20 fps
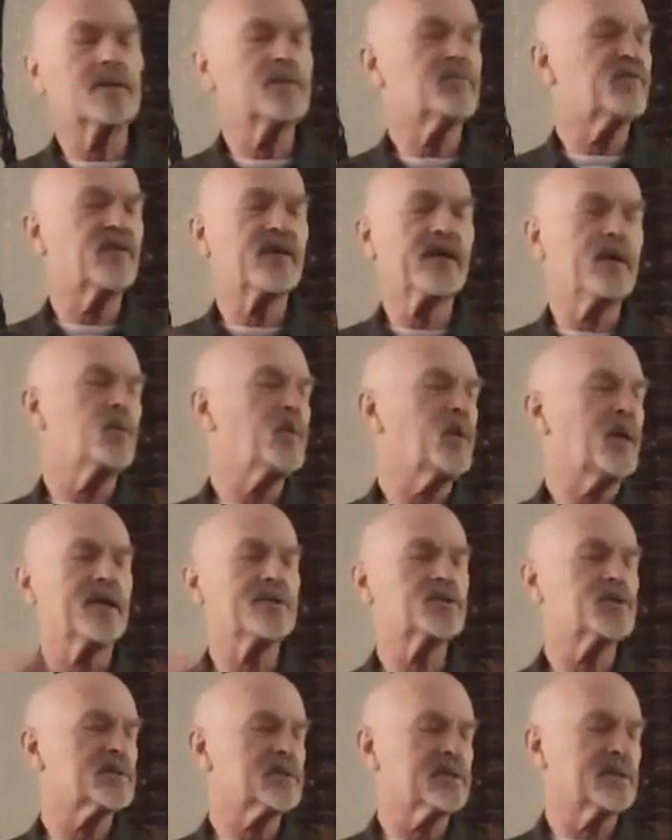forget what I
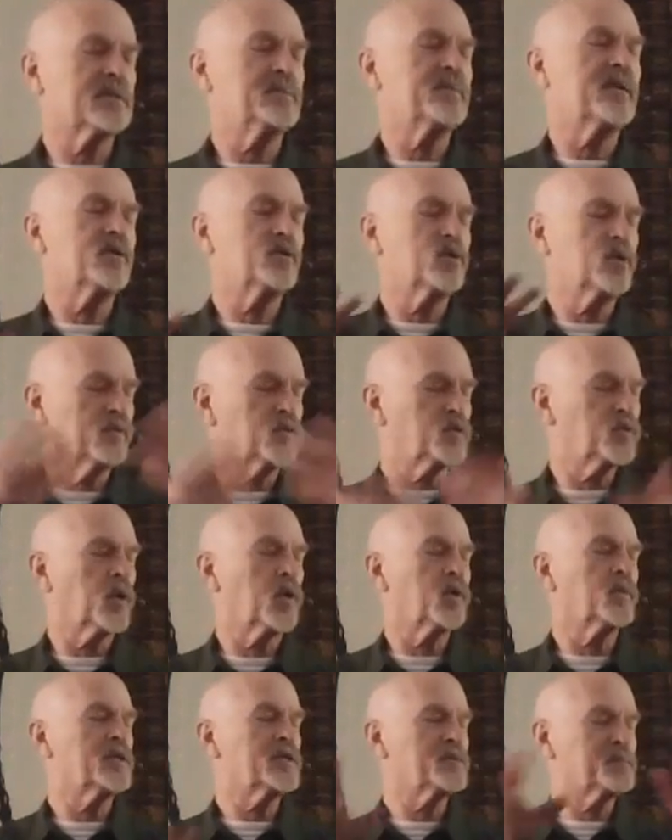just said about you have
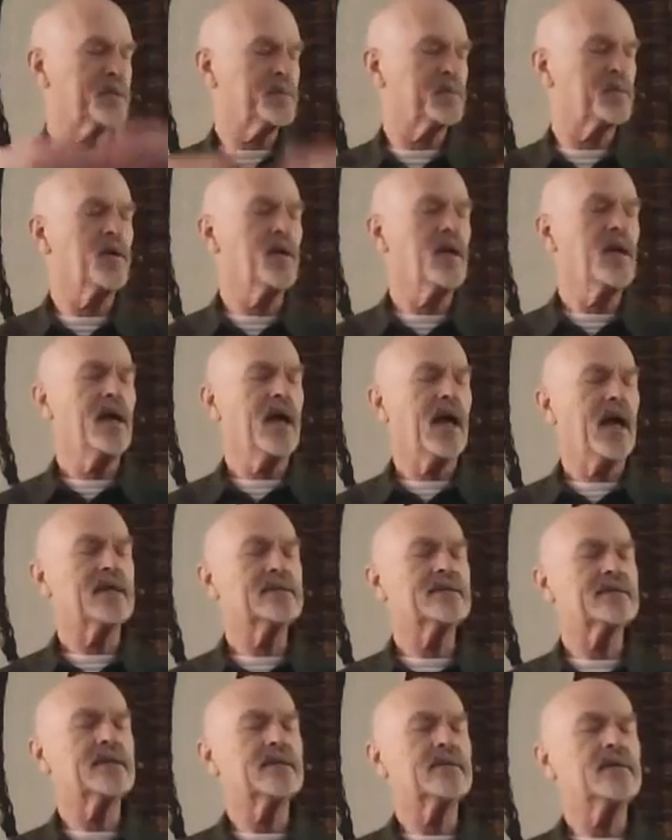drawn these people. I
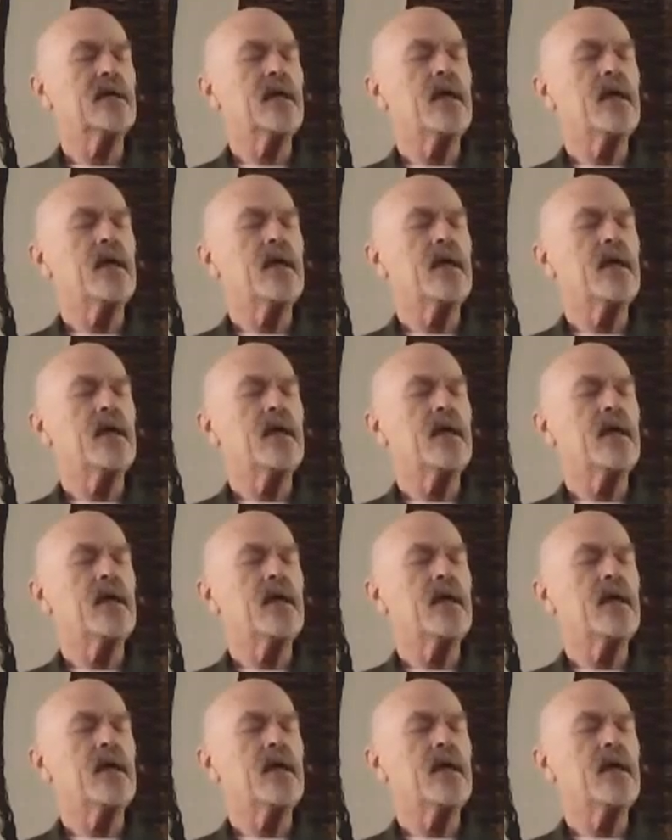said,